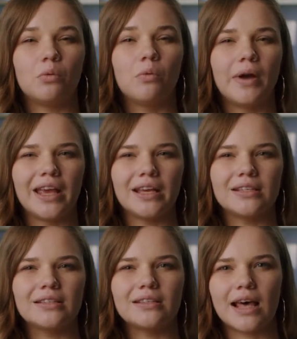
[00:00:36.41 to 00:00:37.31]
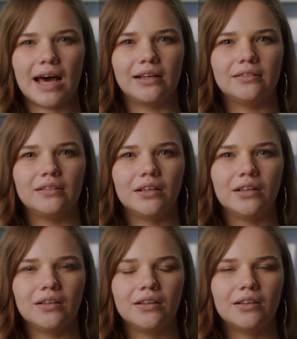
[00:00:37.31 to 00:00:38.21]
ways that
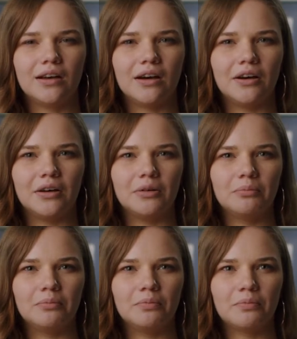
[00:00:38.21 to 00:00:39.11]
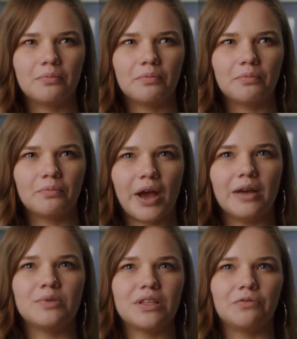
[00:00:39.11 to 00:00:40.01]
I
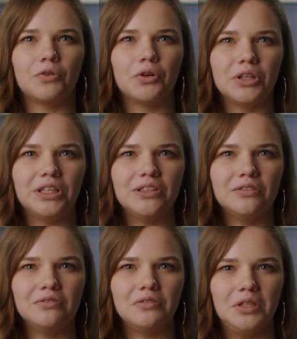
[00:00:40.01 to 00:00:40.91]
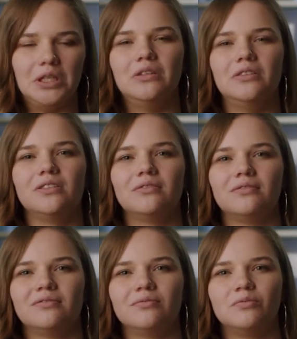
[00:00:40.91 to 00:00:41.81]
am sinful and need
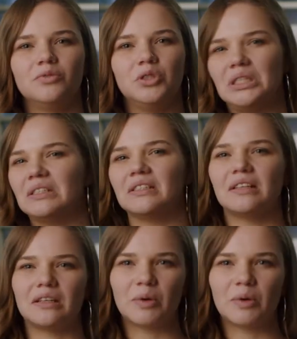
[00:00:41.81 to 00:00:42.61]
Jesus as